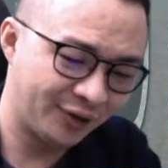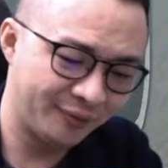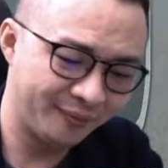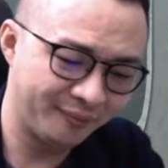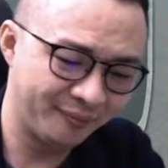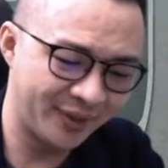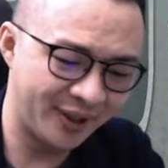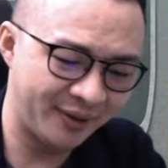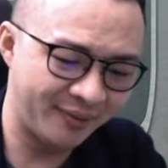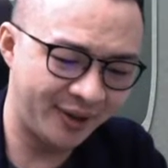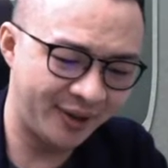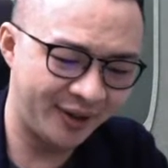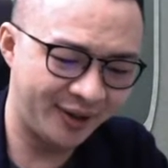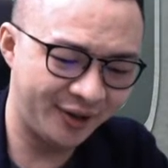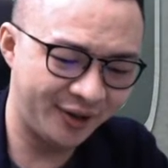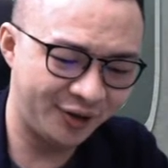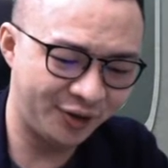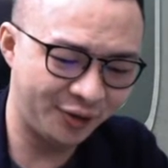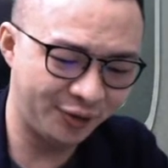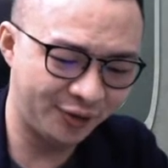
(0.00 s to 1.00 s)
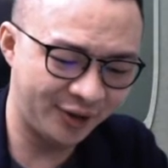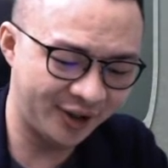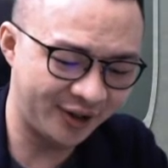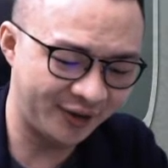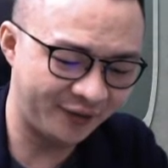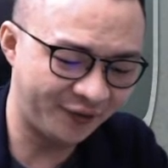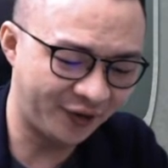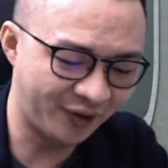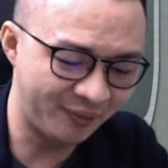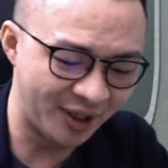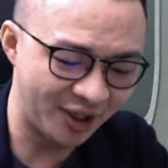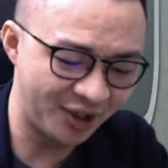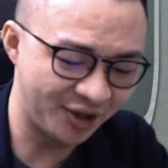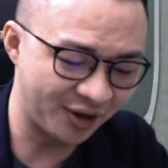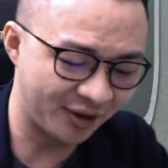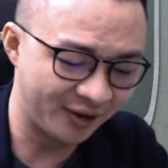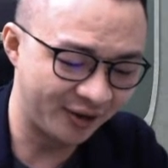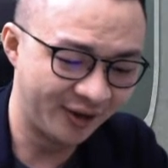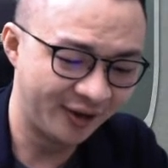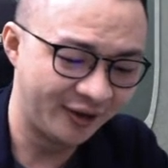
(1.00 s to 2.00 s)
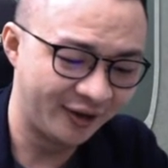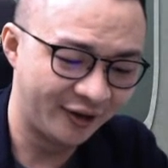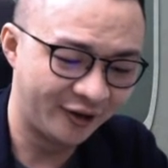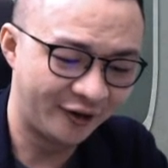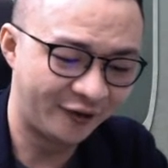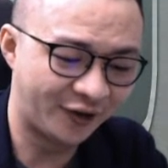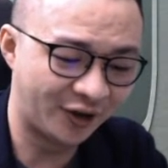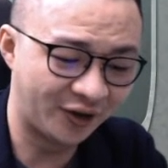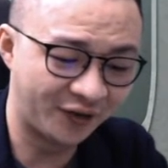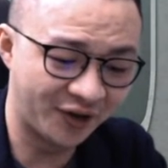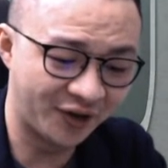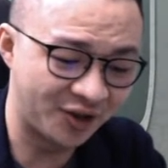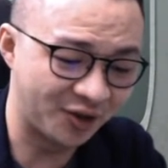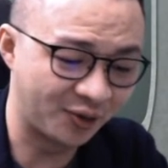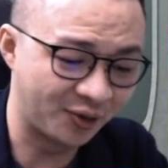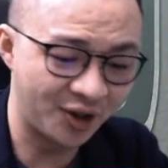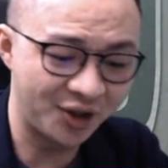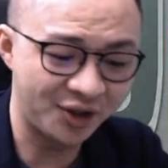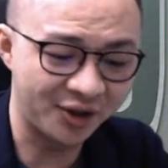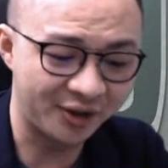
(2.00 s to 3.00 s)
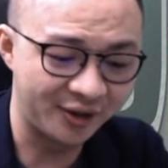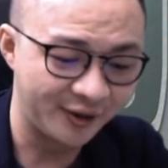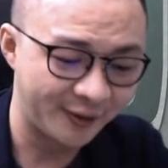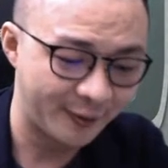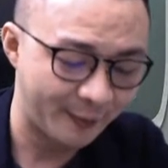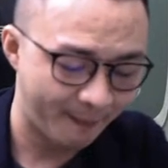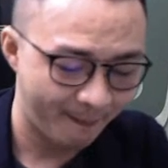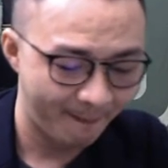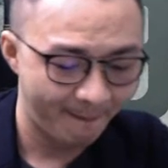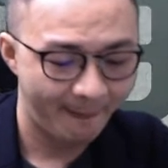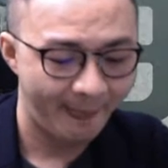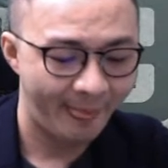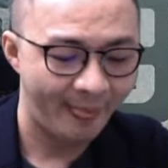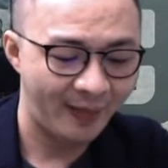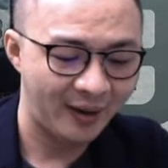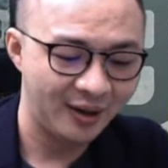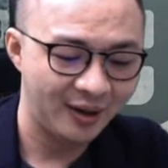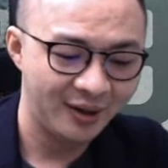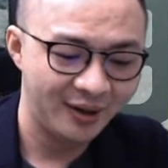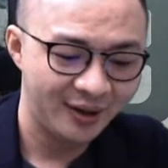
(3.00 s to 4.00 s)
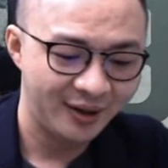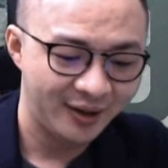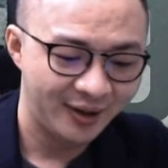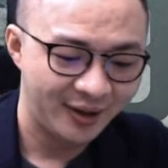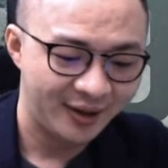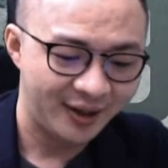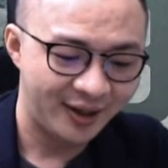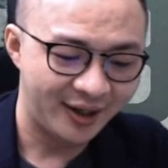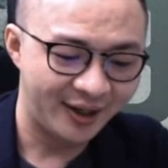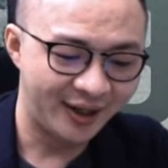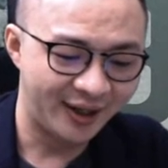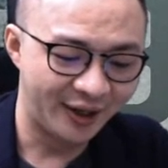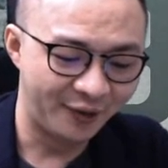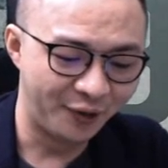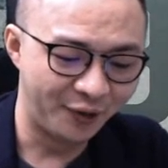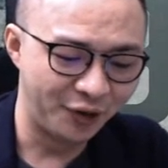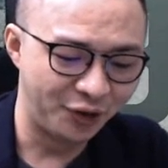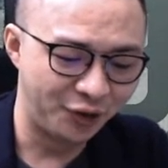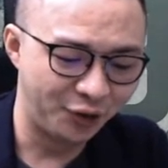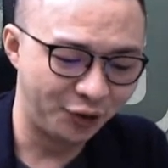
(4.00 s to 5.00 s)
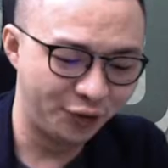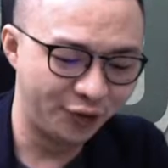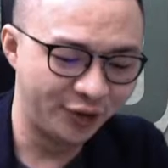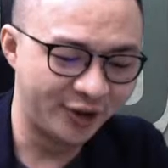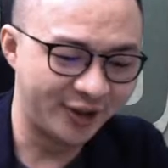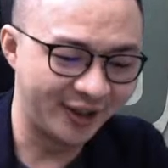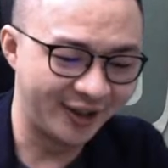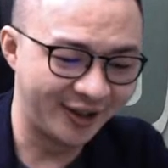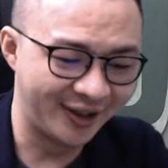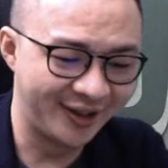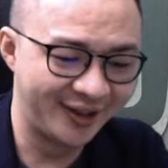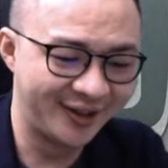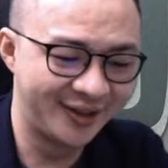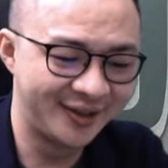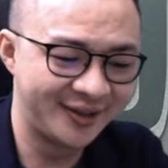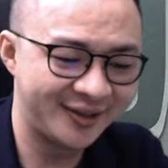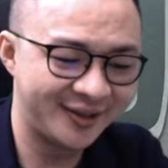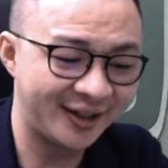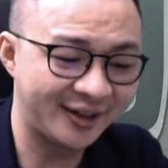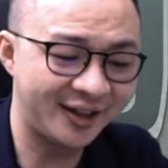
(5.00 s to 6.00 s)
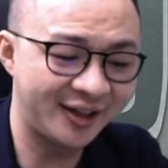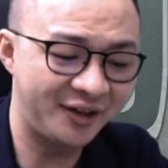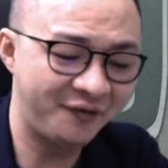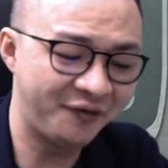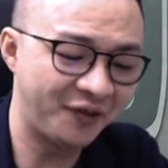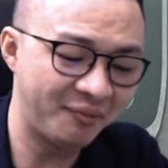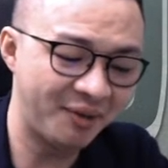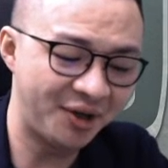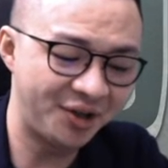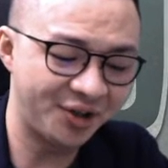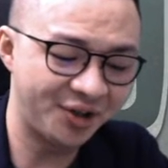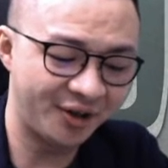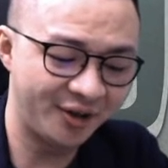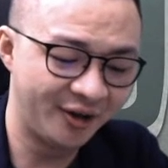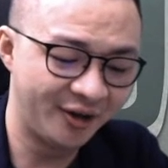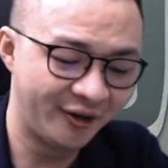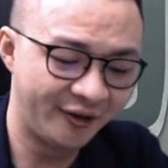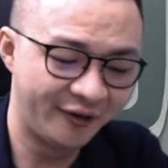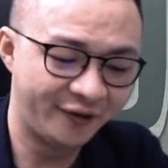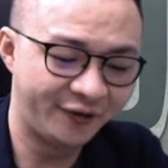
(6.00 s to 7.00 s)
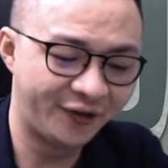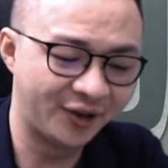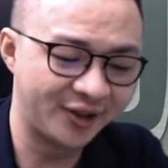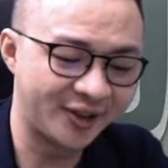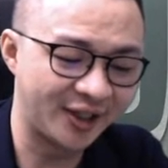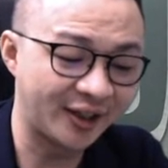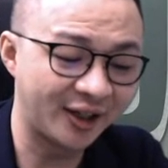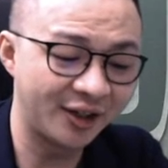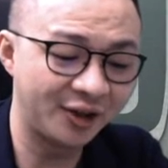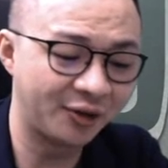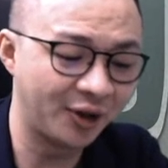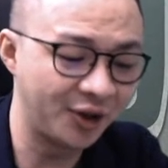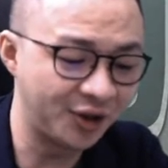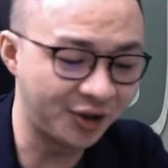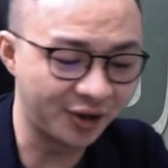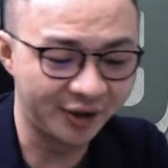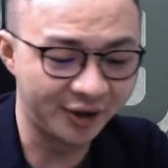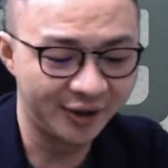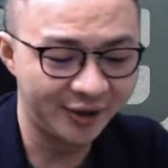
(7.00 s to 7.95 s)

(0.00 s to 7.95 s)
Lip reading: maybe use this information for the first equation. And then I will use the second information for the second equation.